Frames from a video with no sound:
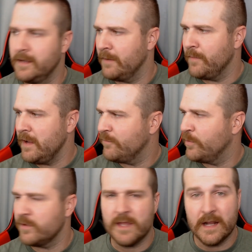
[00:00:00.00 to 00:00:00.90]
I may have
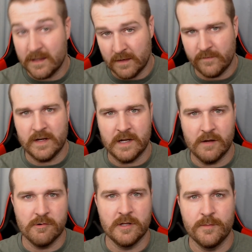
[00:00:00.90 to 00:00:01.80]
put that in the video
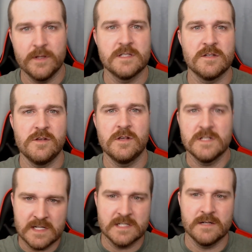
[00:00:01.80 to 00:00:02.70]
a little bit so you can
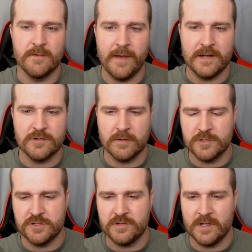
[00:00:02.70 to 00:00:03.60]
see some of my
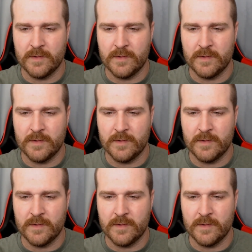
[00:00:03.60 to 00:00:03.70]
troubleshooting,